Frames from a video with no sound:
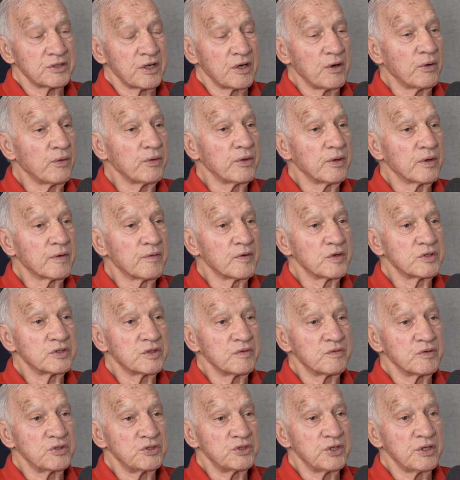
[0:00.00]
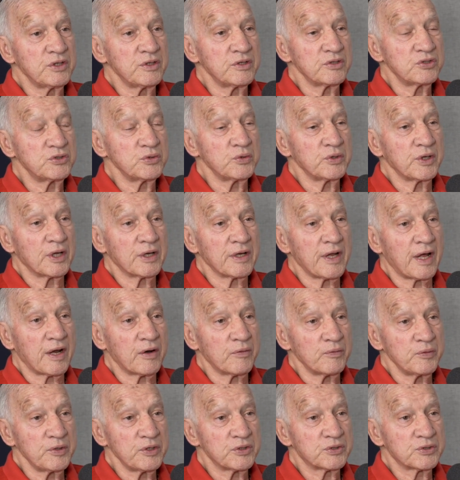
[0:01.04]
I know the University of Virginia is doing a lot
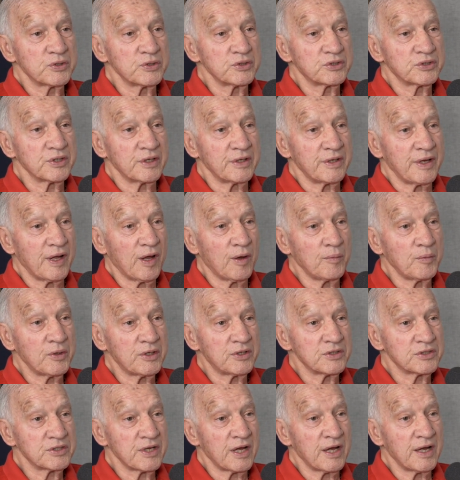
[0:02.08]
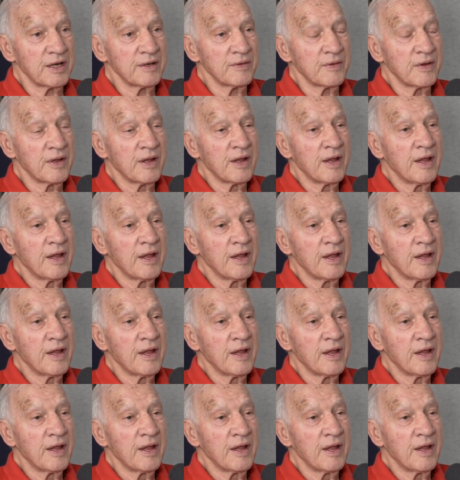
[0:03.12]
of research on helmet design,